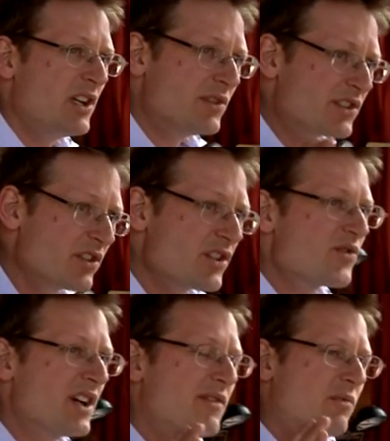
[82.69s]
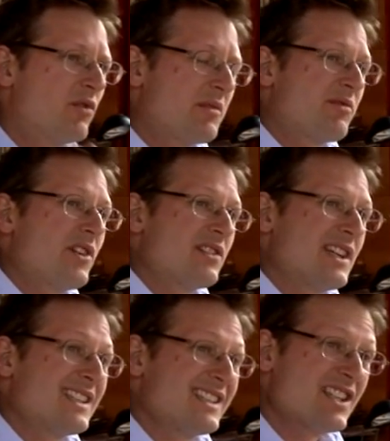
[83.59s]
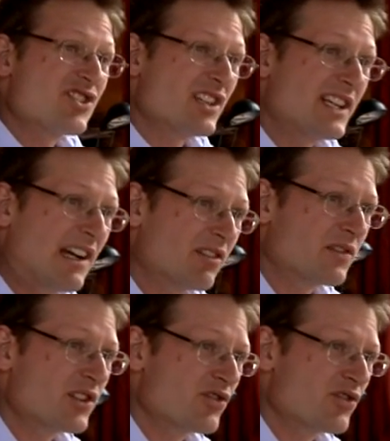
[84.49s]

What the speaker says: which could drive the warming process essentially out of